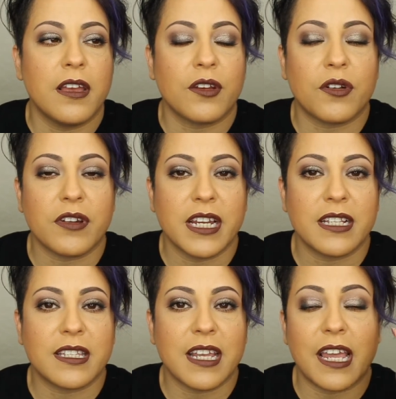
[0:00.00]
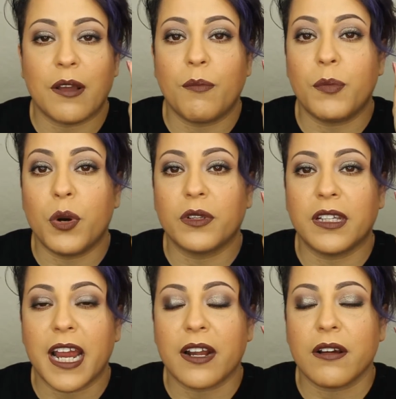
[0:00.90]
crease and a bold
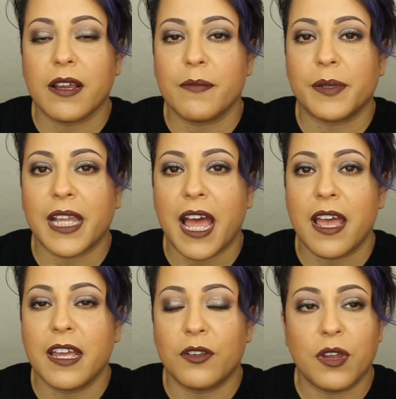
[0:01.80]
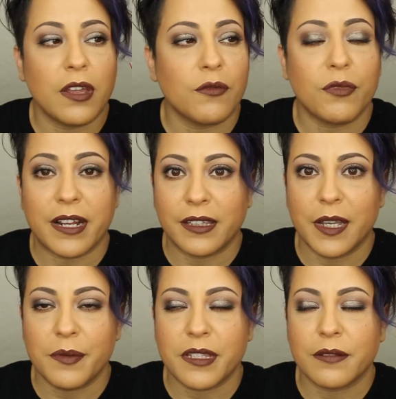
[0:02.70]
liner and black and red
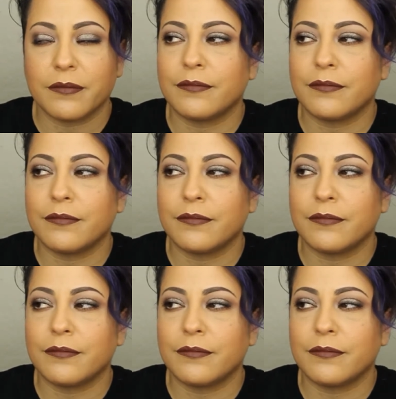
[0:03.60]
lips.